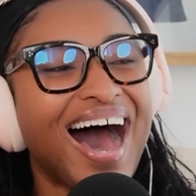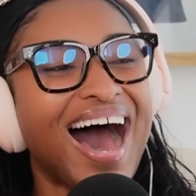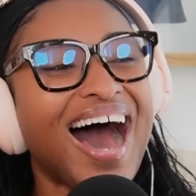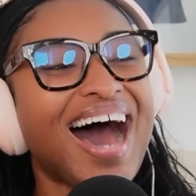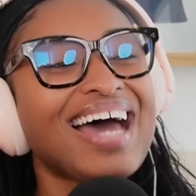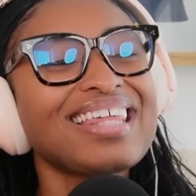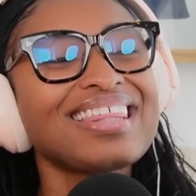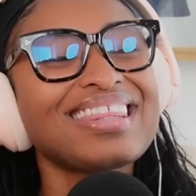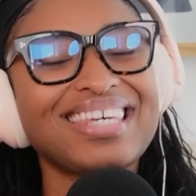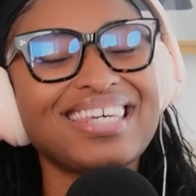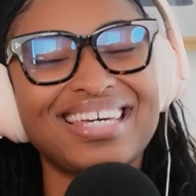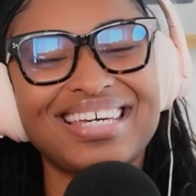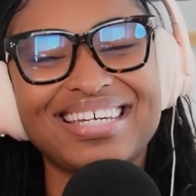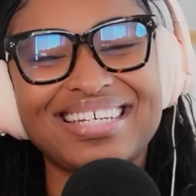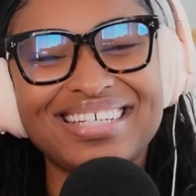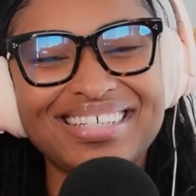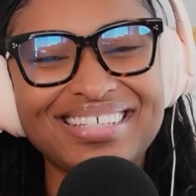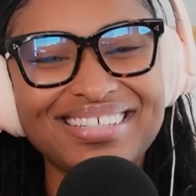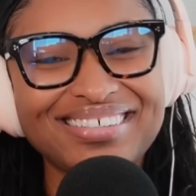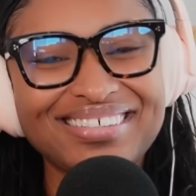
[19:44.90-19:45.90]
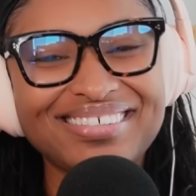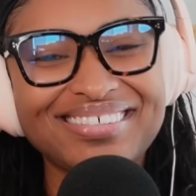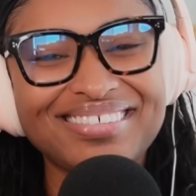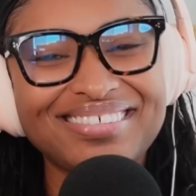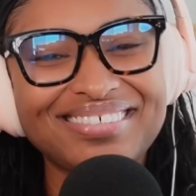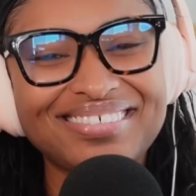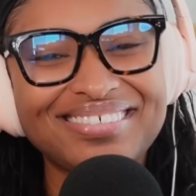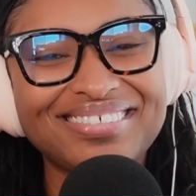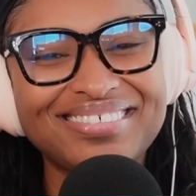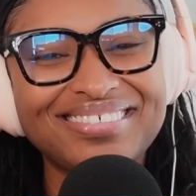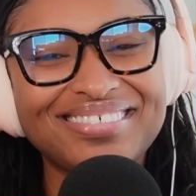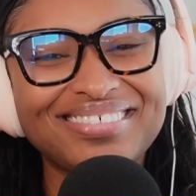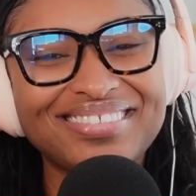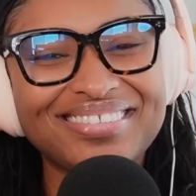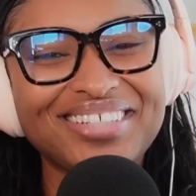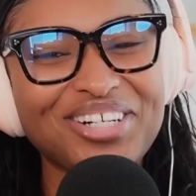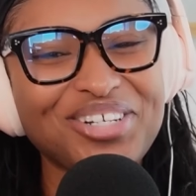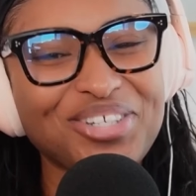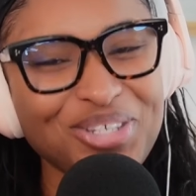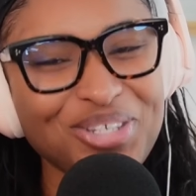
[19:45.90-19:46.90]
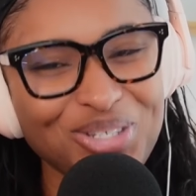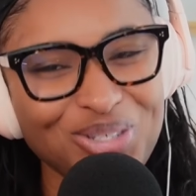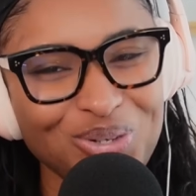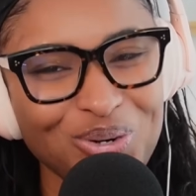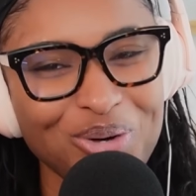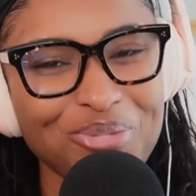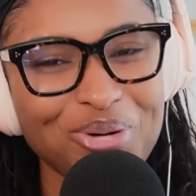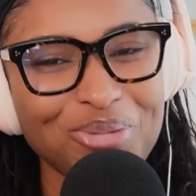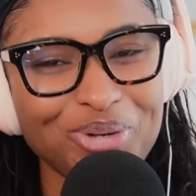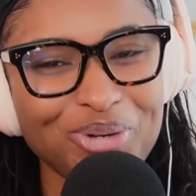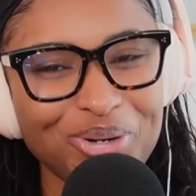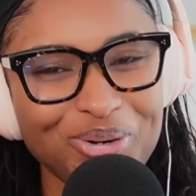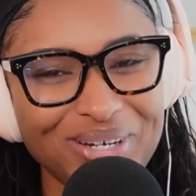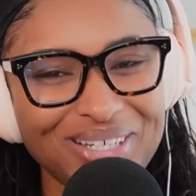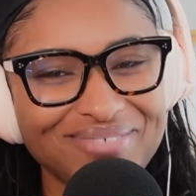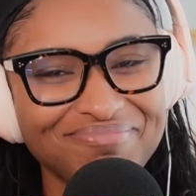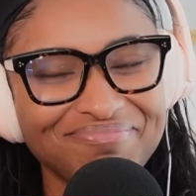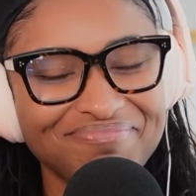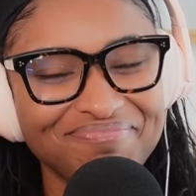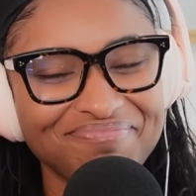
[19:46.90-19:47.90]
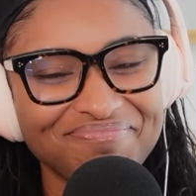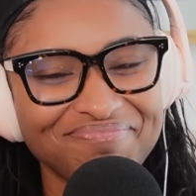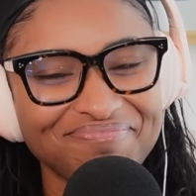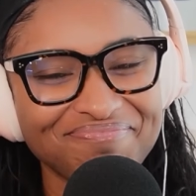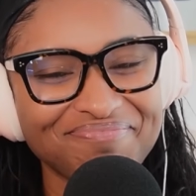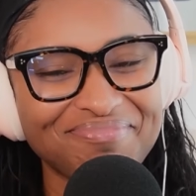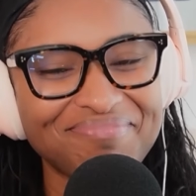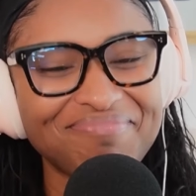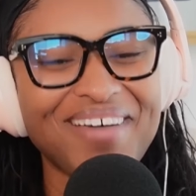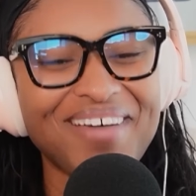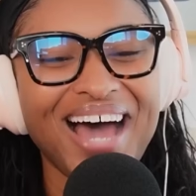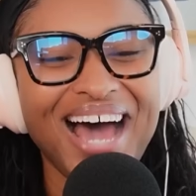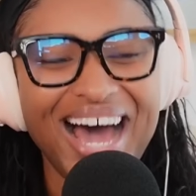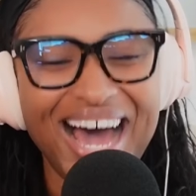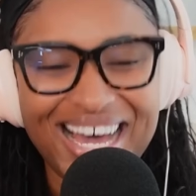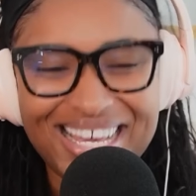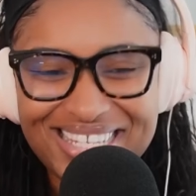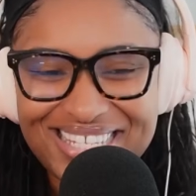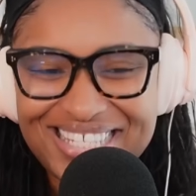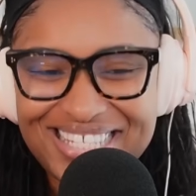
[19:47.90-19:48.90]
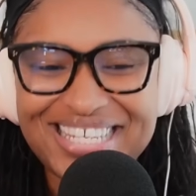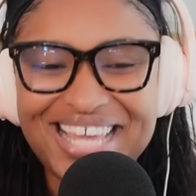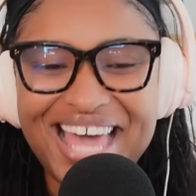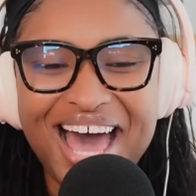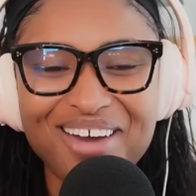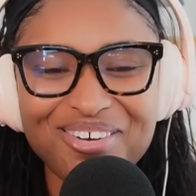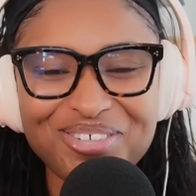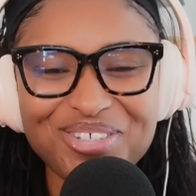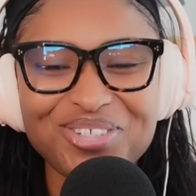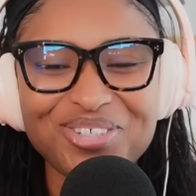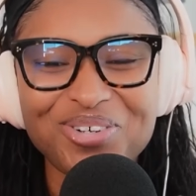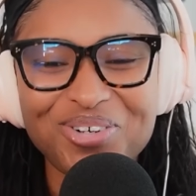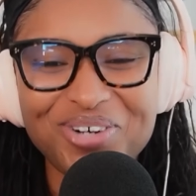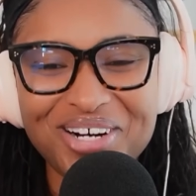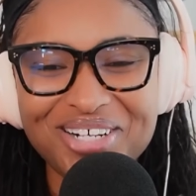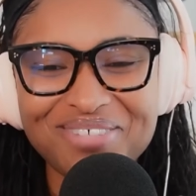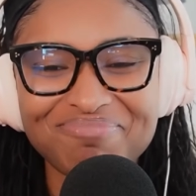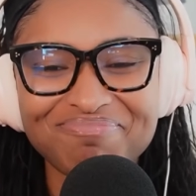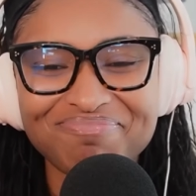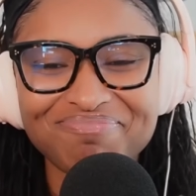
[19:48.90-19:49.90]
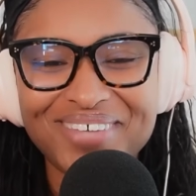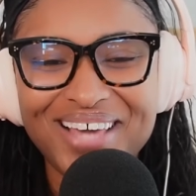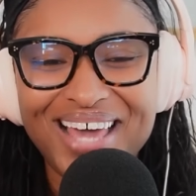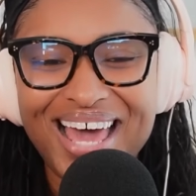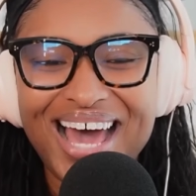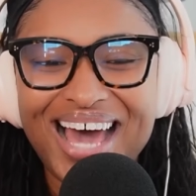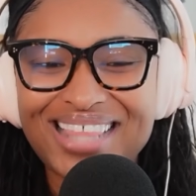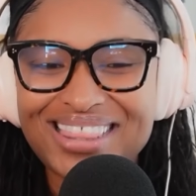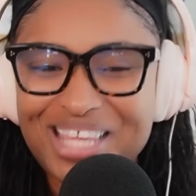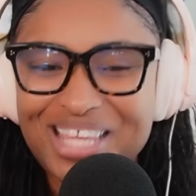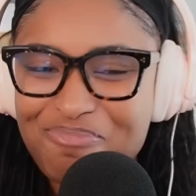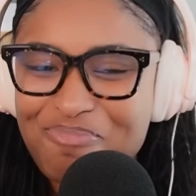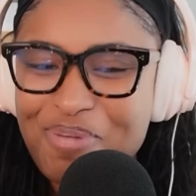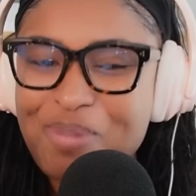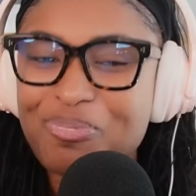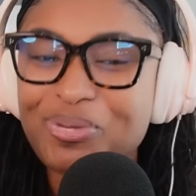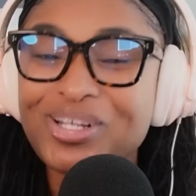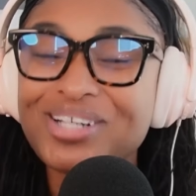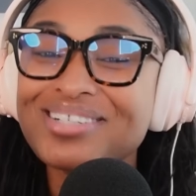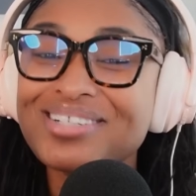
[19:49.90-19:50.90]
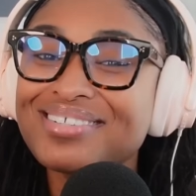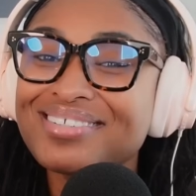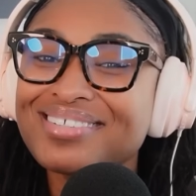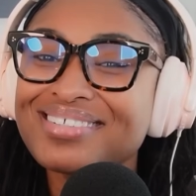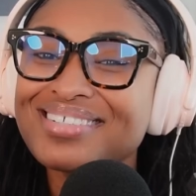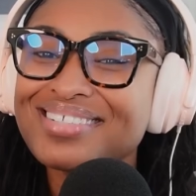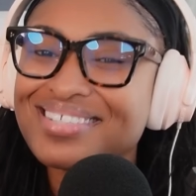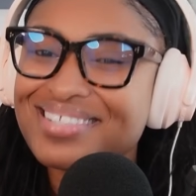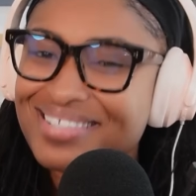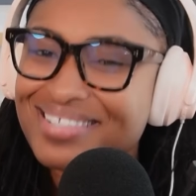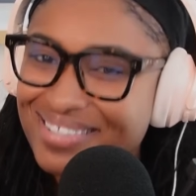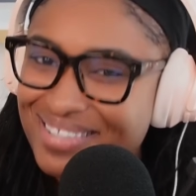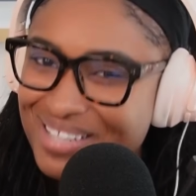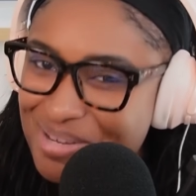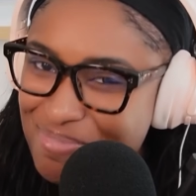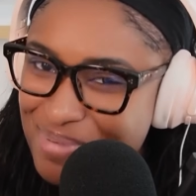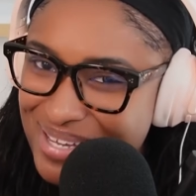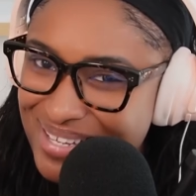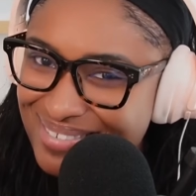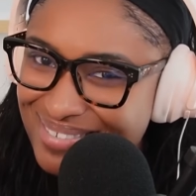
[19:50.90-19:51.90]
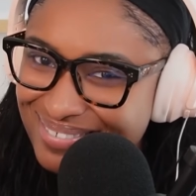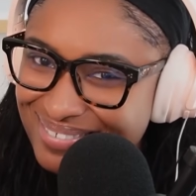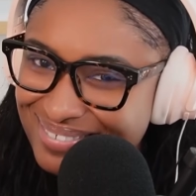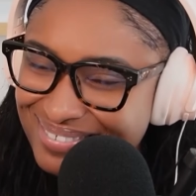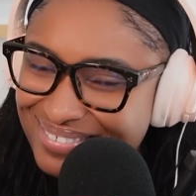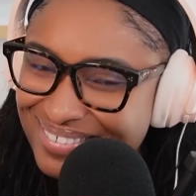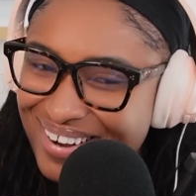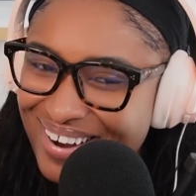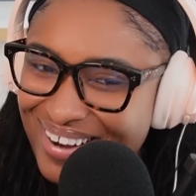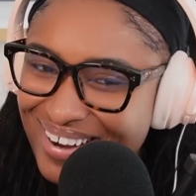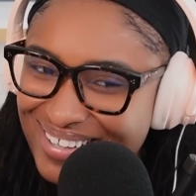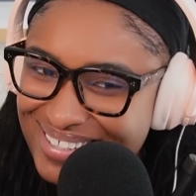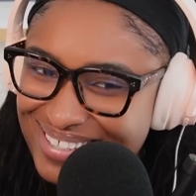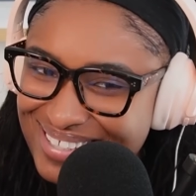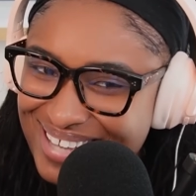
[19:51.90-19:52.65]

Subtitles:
I think there's a storm a brewing. Seattle Storm. I think people are sleeping on